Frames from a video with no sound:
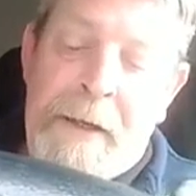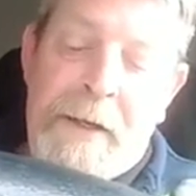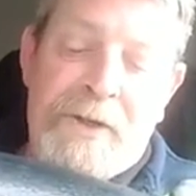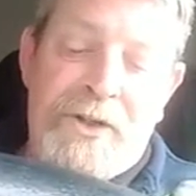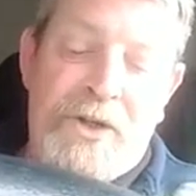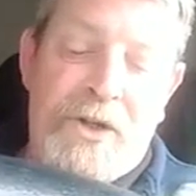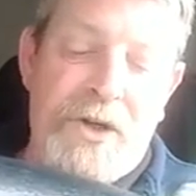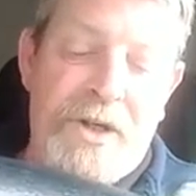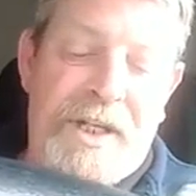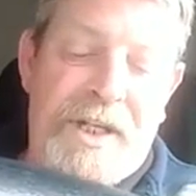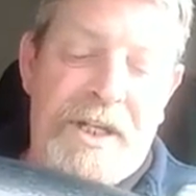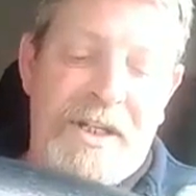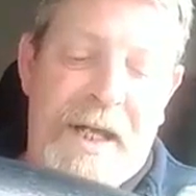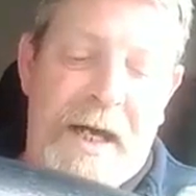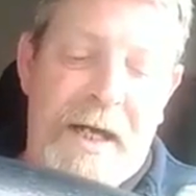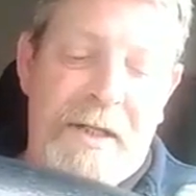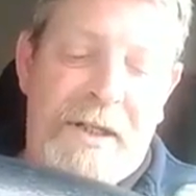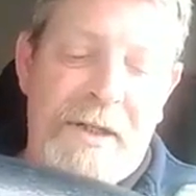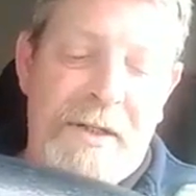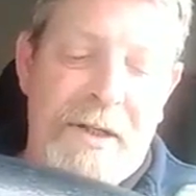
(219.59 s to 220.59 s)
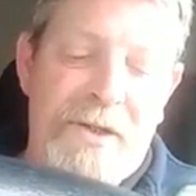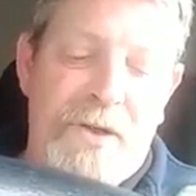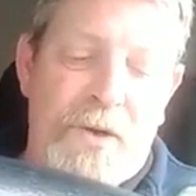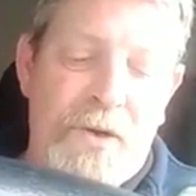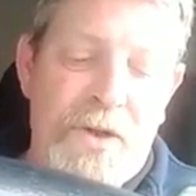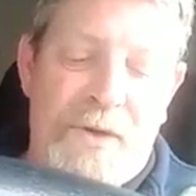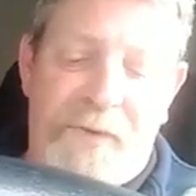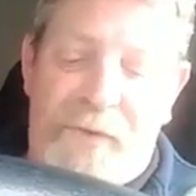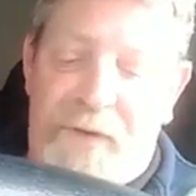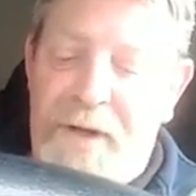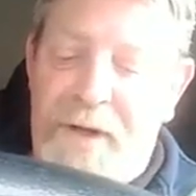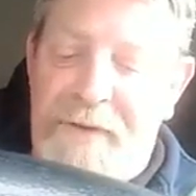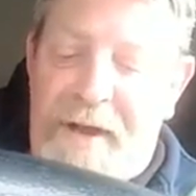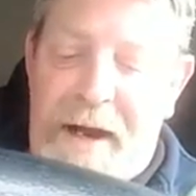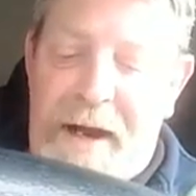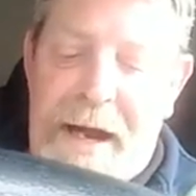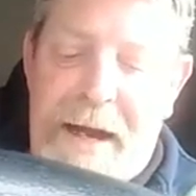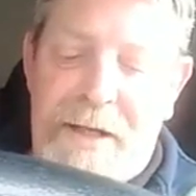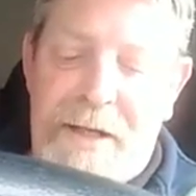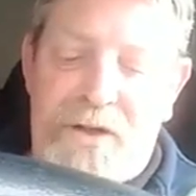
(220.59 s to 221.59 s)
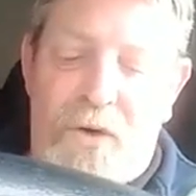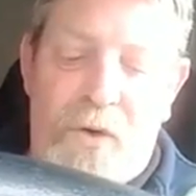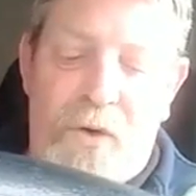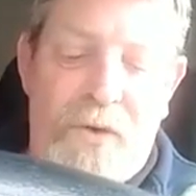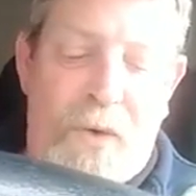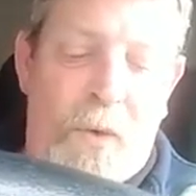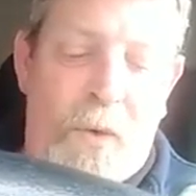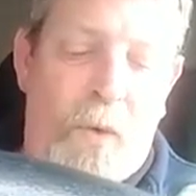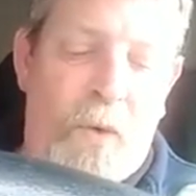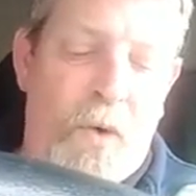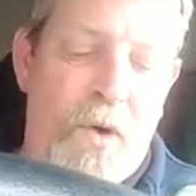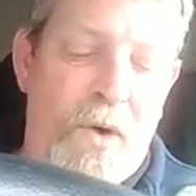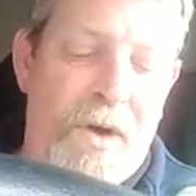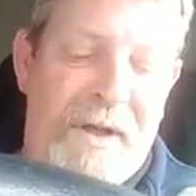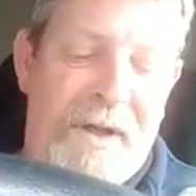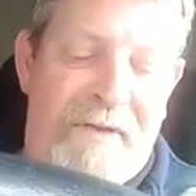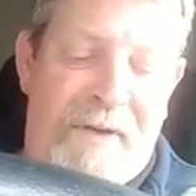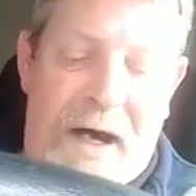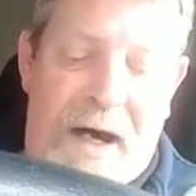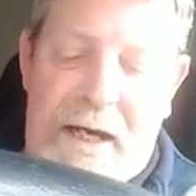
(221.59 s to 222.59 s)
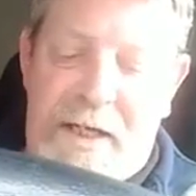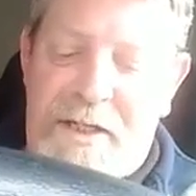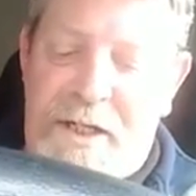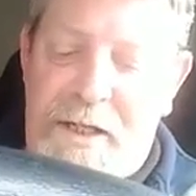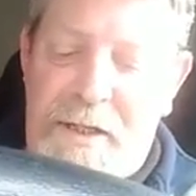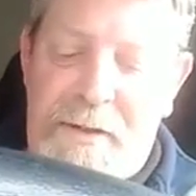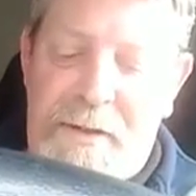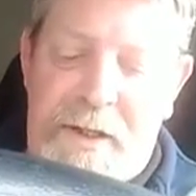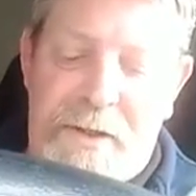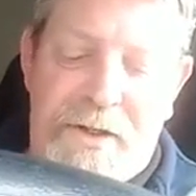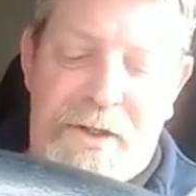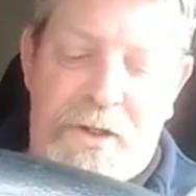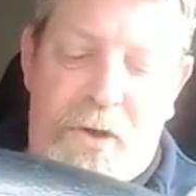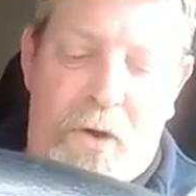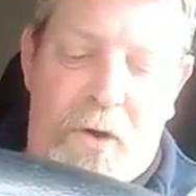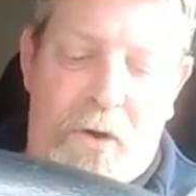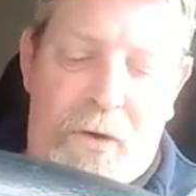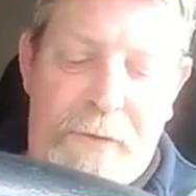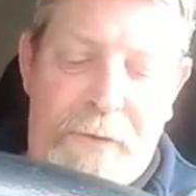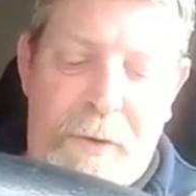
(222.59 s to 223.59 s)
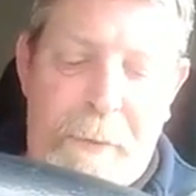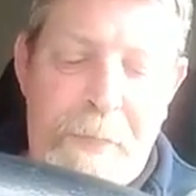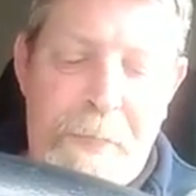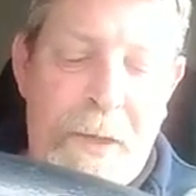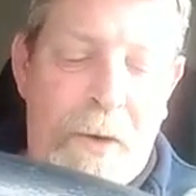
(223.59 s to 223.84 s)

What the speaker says: Tuesday started exclusively in the rags on the rollout of the vaccine in Scotland.